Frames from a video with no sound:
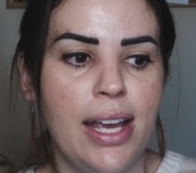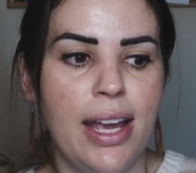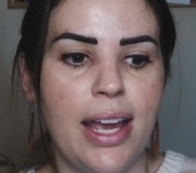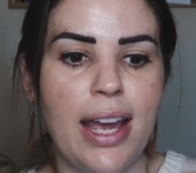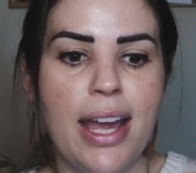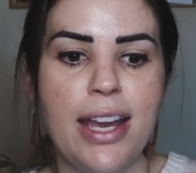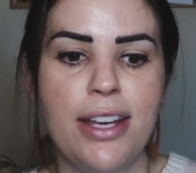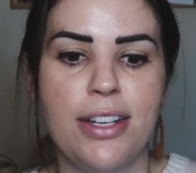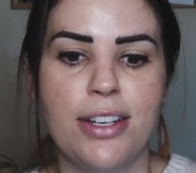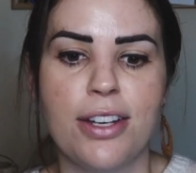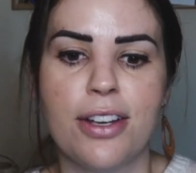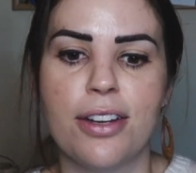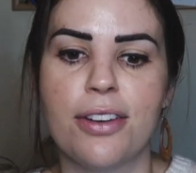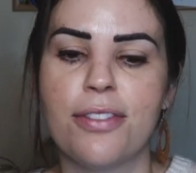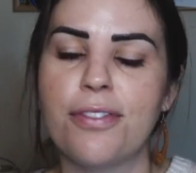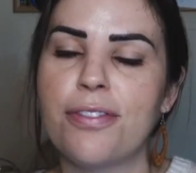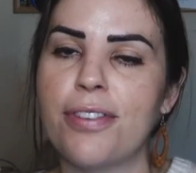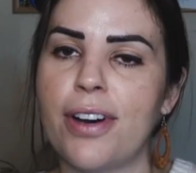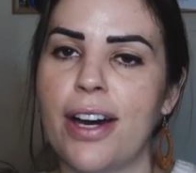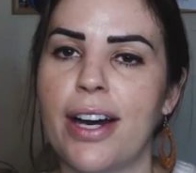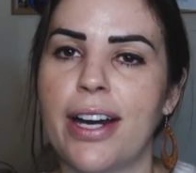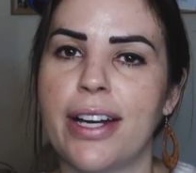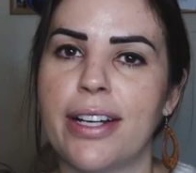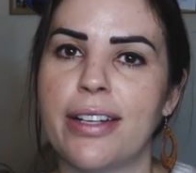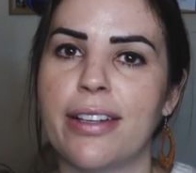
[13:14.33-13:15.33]
And you can
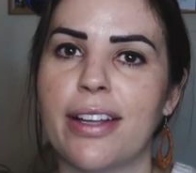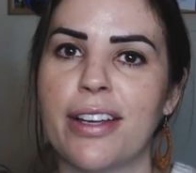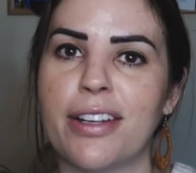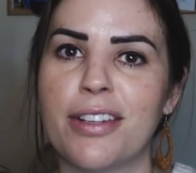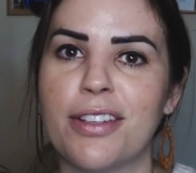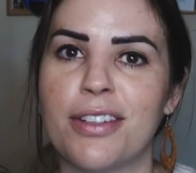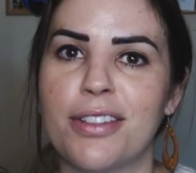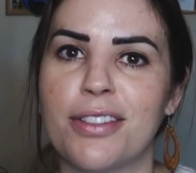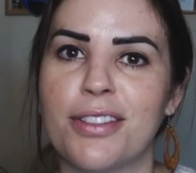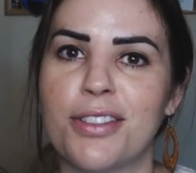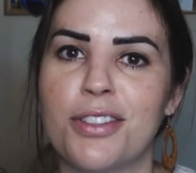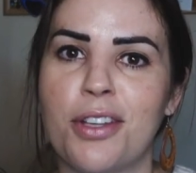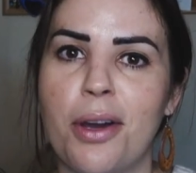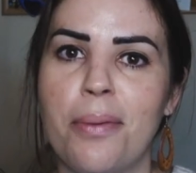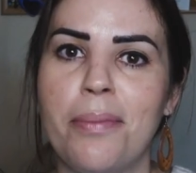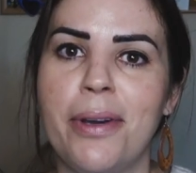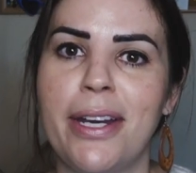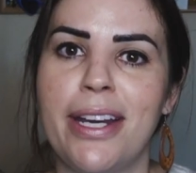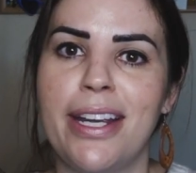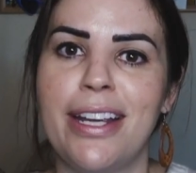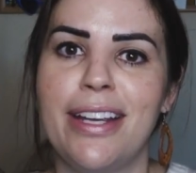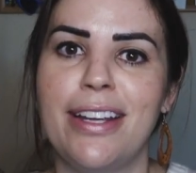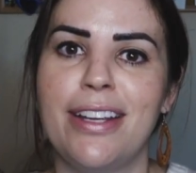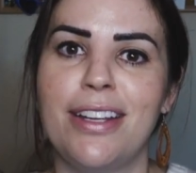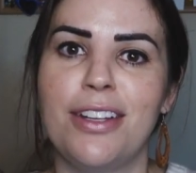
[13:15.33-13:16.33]
find like so
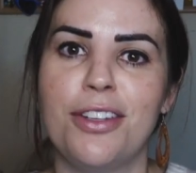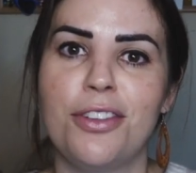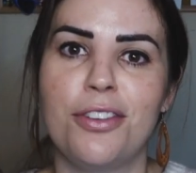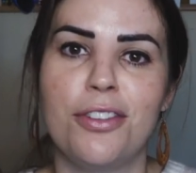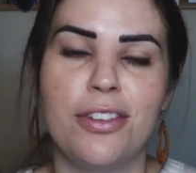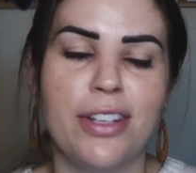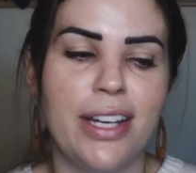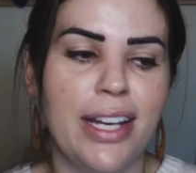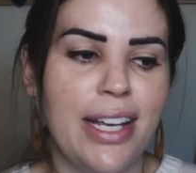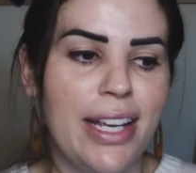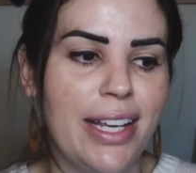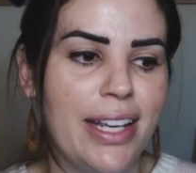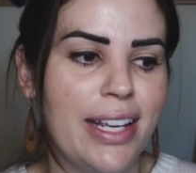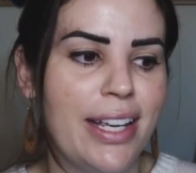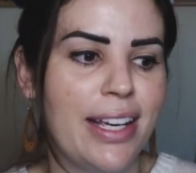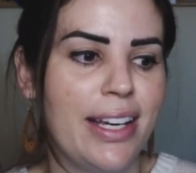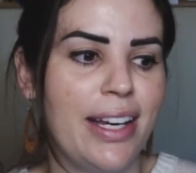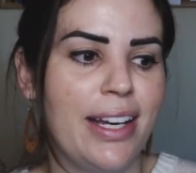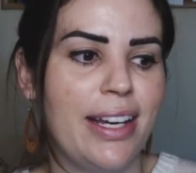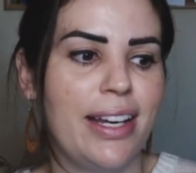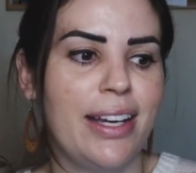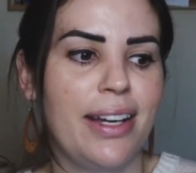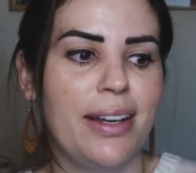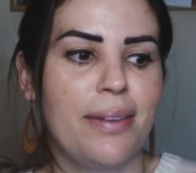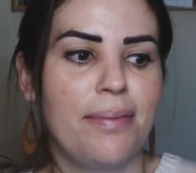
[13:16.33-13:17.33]
many unique
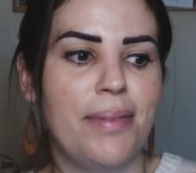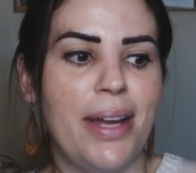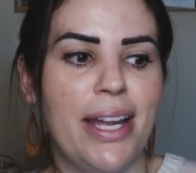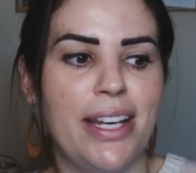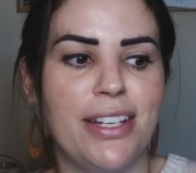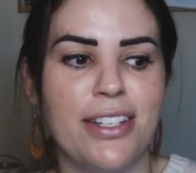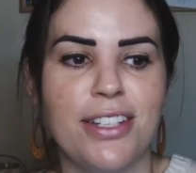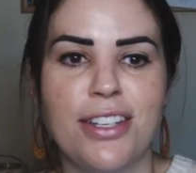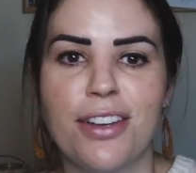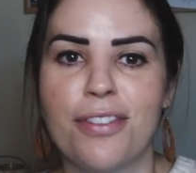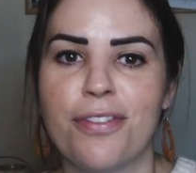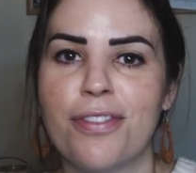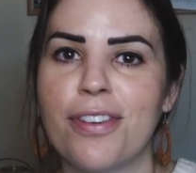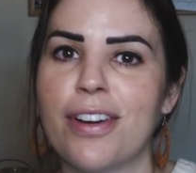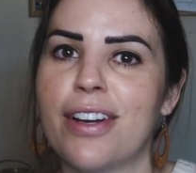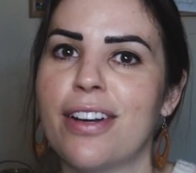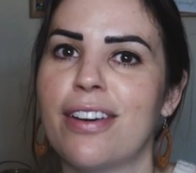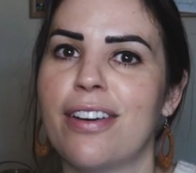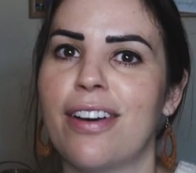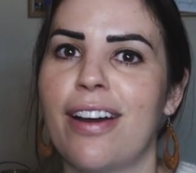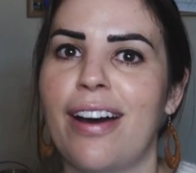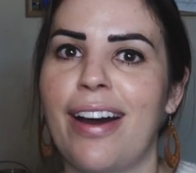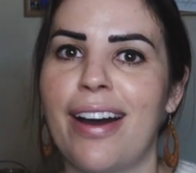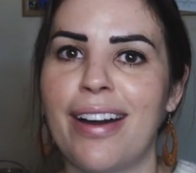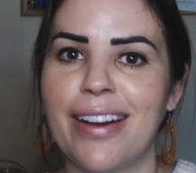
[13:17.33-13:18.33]
um, and
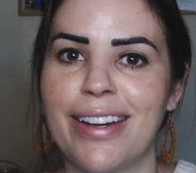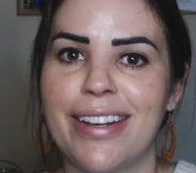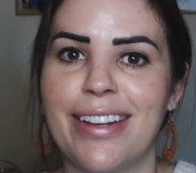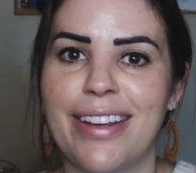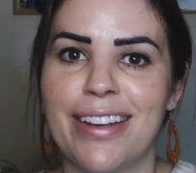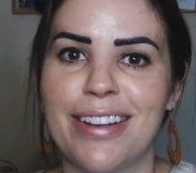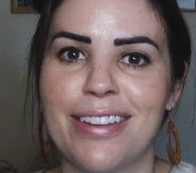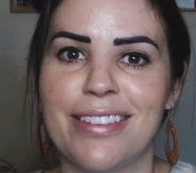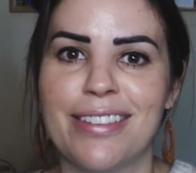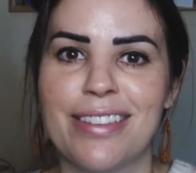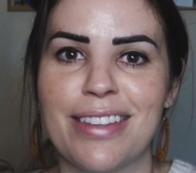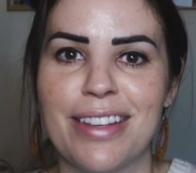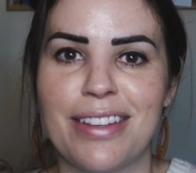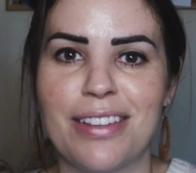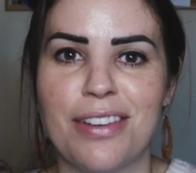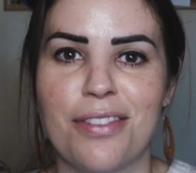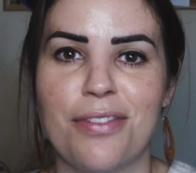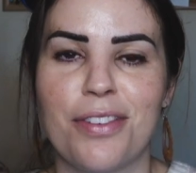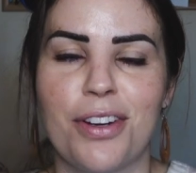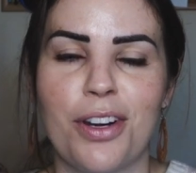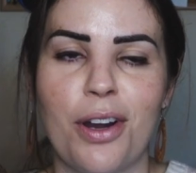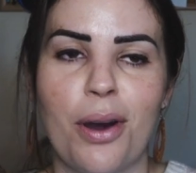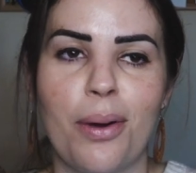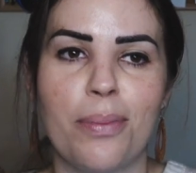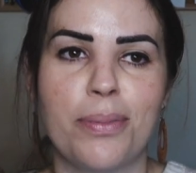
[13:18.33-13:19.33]
different ideas,
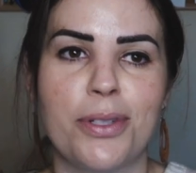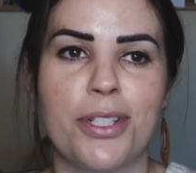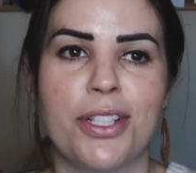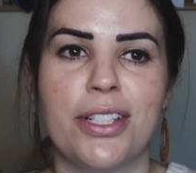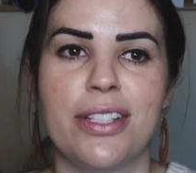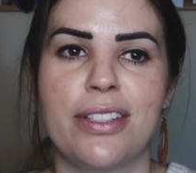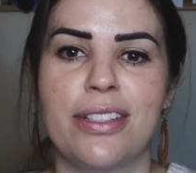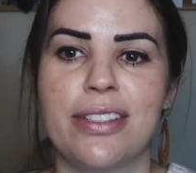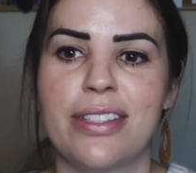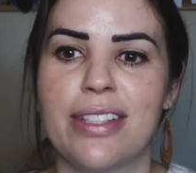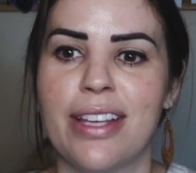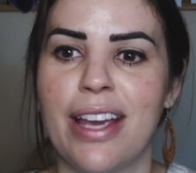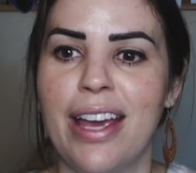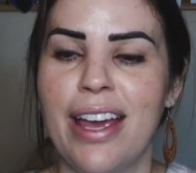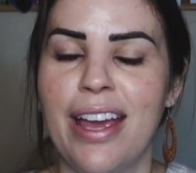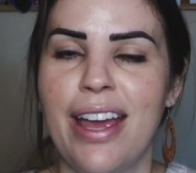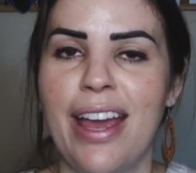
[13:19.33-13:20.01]
different options.